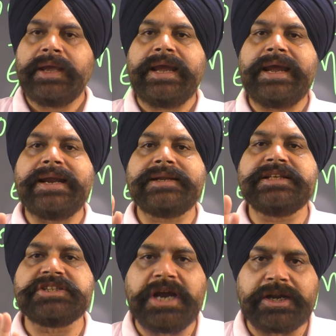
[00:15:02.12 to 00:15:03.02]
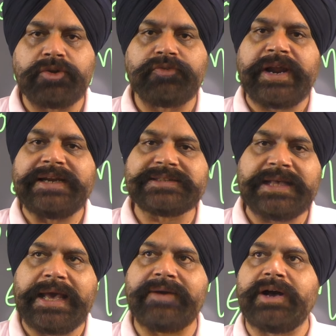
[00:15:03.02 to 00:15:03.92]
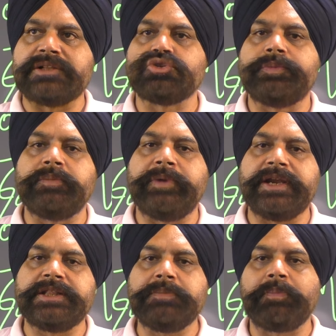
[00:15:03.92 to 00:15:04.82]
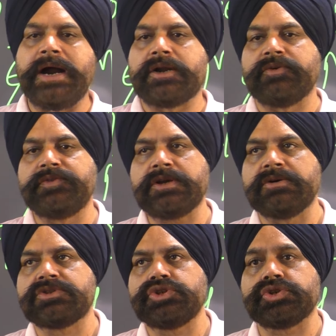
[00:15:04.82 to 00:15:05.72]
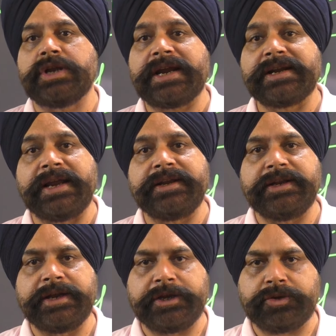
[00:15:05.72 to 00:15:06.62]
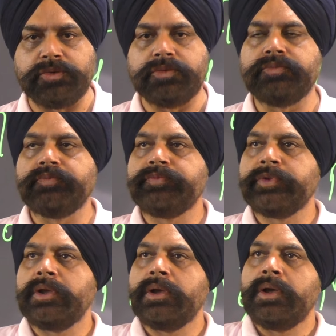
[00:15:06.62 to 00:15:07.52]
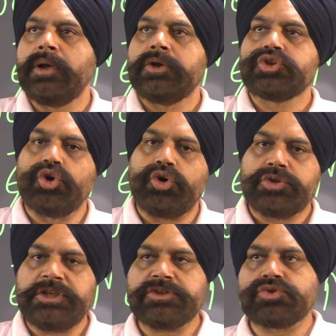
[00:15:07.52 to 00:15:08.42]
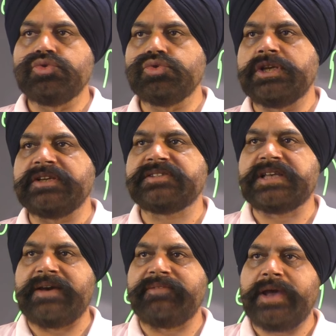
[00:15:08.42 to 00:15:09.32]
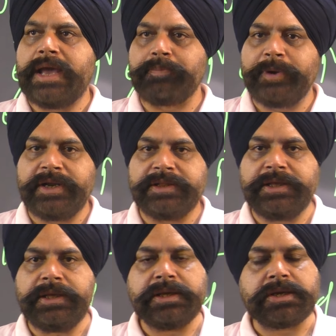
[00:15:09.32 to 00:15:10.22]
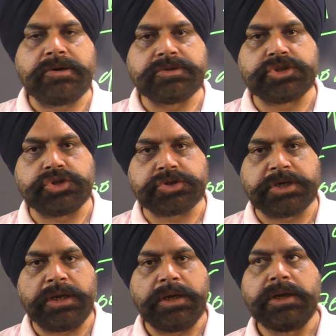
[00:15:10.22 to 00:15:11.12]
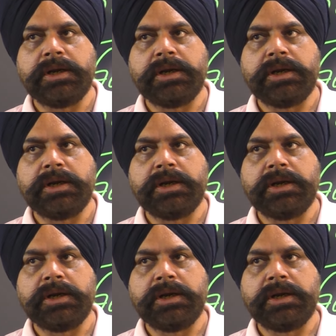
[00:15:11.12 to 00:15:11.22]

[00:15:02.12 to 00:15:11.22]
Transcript: and the Charter of Rights have also been made the part of the Constitution Act 1982. So these two things have happened in the constitutional